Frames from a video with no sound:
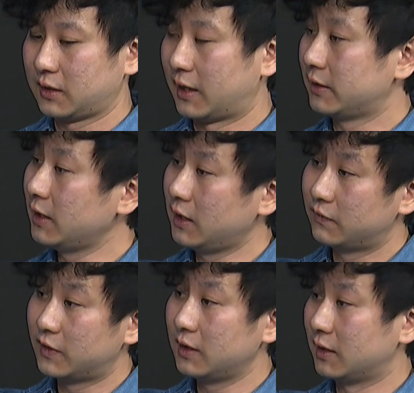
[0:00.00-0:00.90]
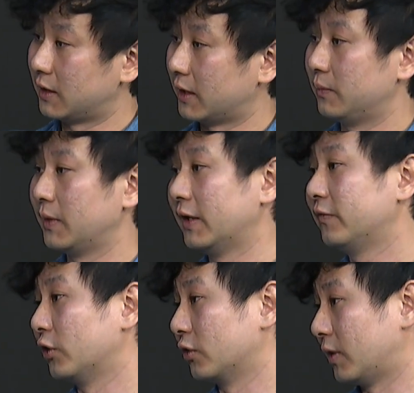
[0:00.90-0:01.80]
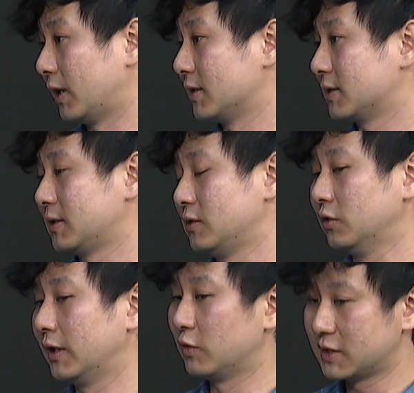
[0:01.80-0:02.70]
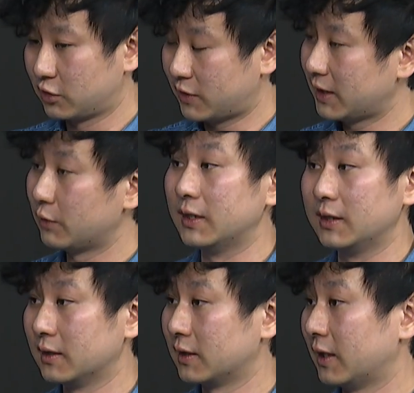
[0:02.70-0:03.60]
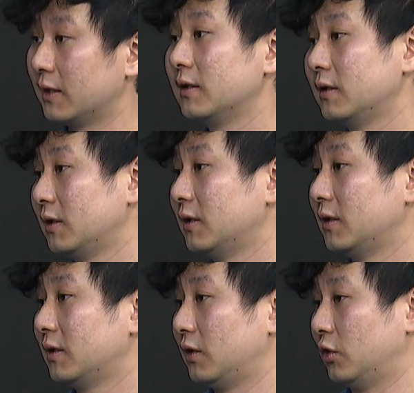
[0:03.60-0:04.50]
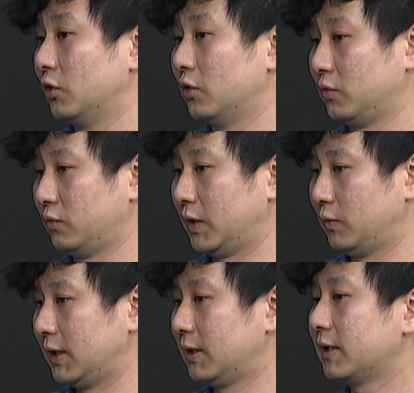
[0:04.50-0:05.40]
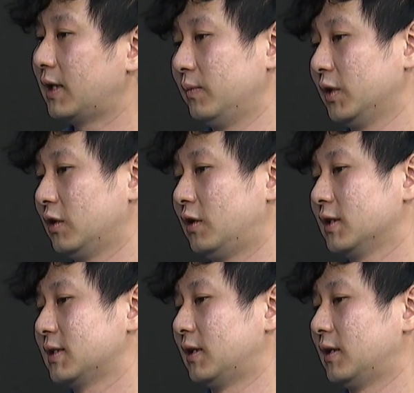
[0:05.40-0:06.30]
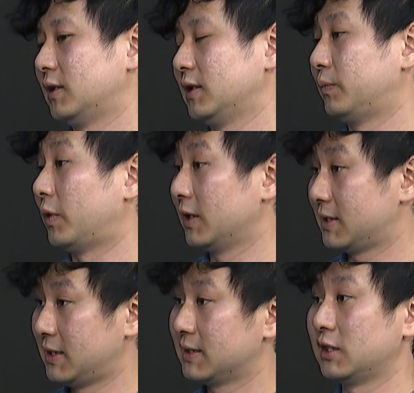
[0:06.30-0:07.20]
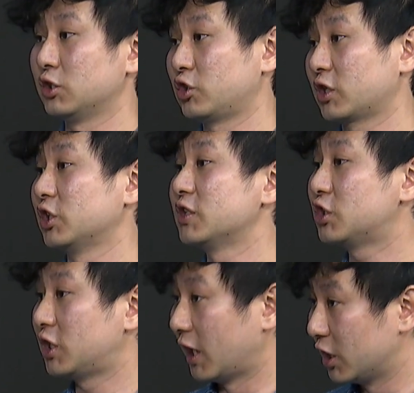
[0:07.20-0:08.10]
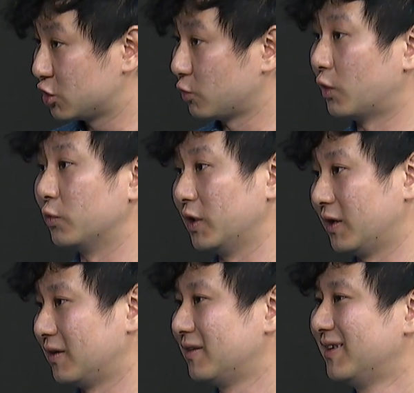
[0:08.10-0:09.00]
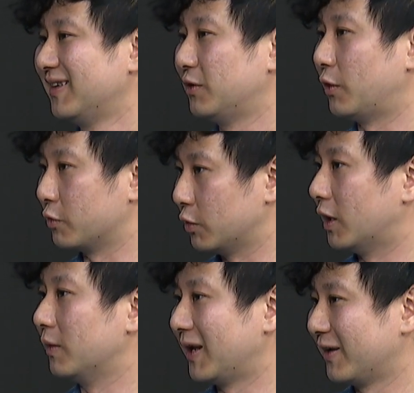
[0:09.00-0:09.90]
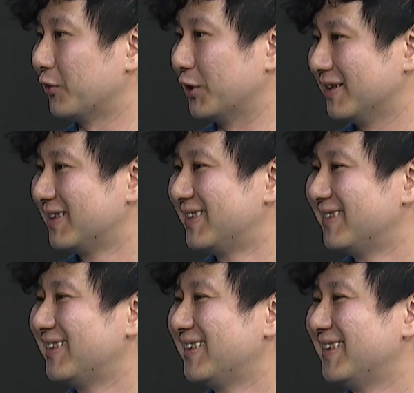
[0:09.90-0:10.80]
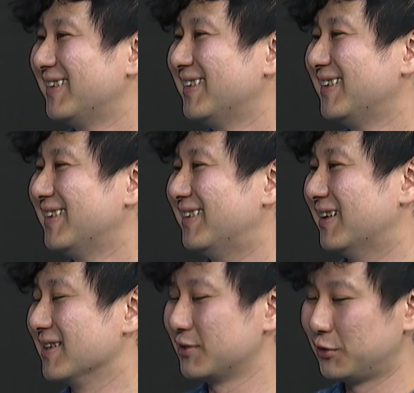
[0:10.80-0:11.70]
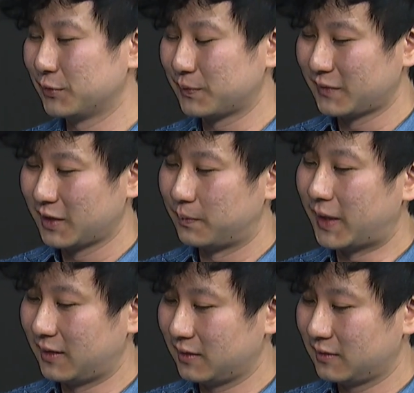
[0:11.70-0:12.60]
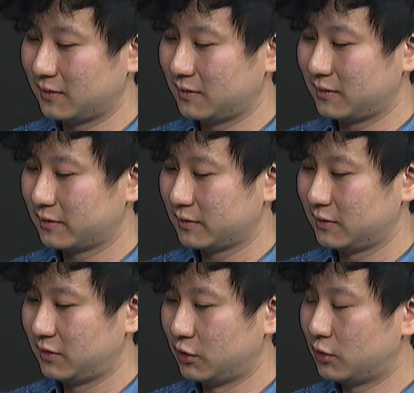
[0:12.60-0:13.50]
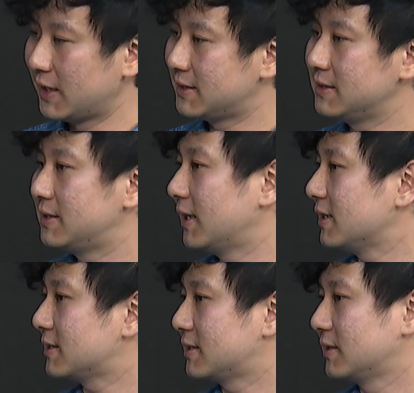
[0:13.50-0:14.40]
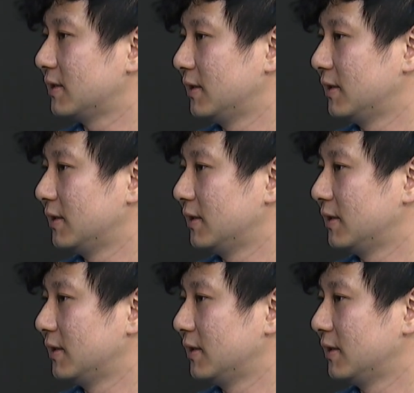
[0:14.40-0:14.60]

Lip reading: I think even in like applying for grants, you know, there was a grant that we didn't get. You know, we didn't get because the policies and the structures changed while we were applying for it. Right. So, but you know, NCCS